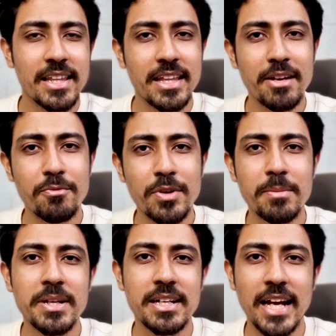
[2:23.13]
there will
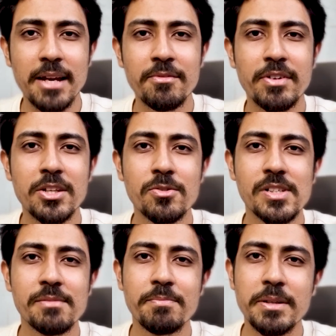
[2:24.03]
be a time when you
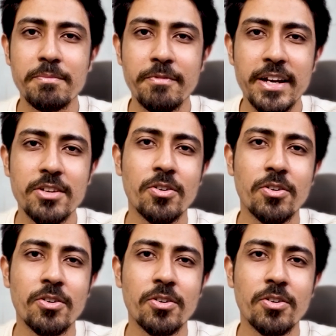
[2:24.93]
will be very